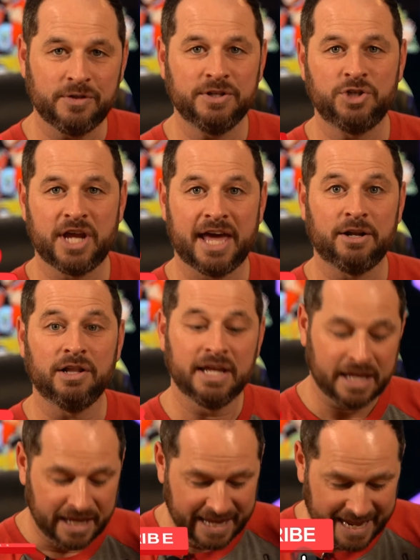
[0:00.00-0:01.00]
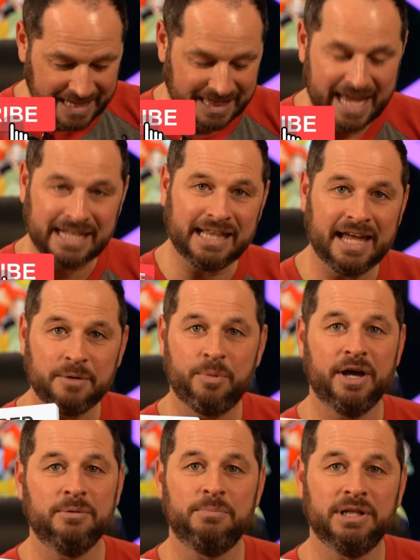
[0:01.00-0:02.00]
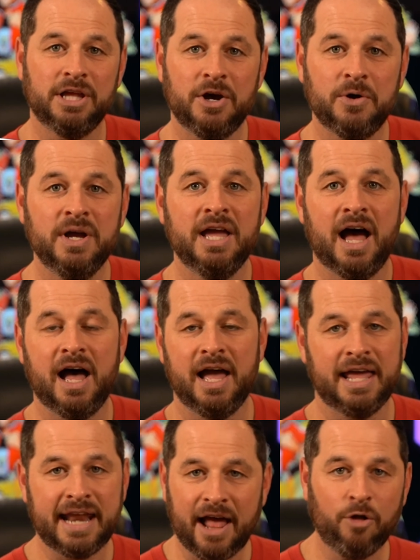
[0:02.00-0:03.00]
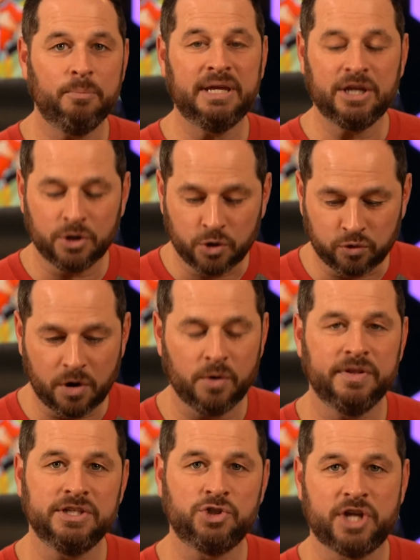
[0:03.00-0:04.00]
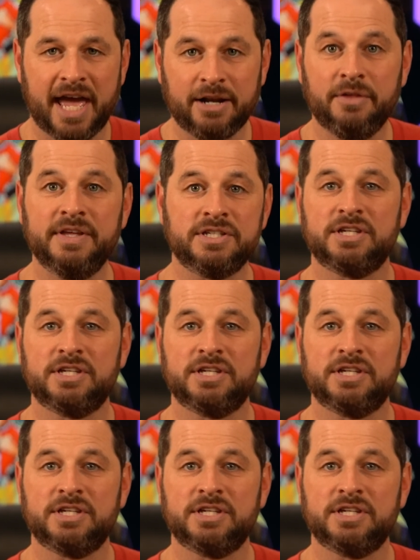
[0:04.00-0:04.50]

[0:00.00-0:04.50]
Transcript: the channel hit that like button below uh, and help me grow this channel, this